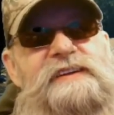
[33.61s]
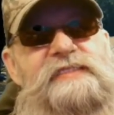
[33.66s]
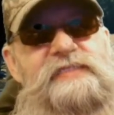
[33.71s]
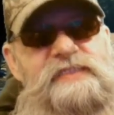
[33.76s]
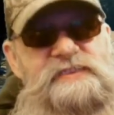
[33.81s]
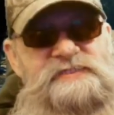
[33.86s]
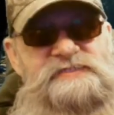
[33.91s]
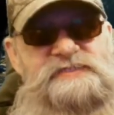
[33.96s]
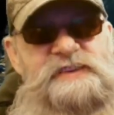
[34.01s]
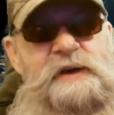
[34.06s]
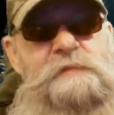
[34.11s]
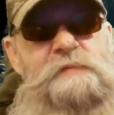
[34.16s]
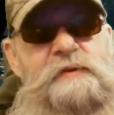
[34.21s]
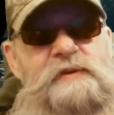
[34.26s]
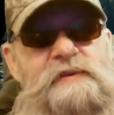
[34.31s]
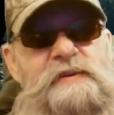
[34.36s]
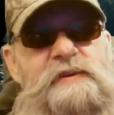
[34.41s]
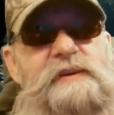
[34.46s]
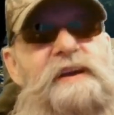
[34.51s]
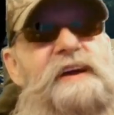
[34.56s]
the
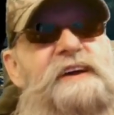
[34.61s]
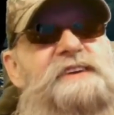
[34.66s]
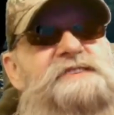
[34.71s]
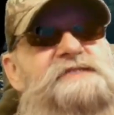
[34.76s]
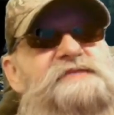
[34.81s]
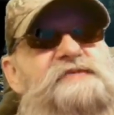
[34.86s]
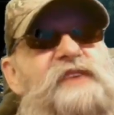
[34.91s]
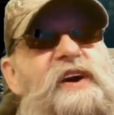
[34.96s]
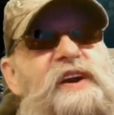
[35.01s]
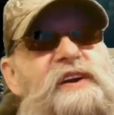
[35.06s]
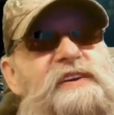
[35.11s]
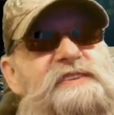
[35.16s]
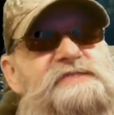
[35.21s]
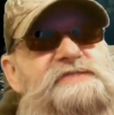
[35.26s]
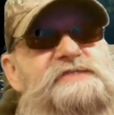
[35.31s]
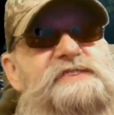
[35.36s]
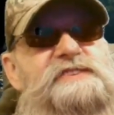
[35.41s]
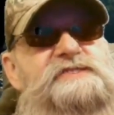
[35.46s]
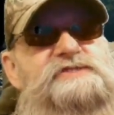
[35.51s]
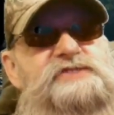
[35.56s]
summer as far
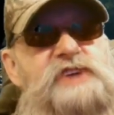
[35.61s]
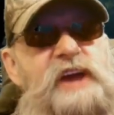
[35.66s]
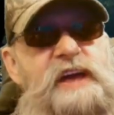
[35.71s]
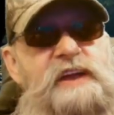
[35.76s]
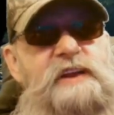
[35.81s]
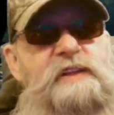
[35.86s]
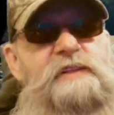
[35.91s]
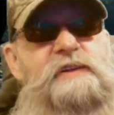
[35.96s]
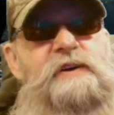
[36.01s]
as the channel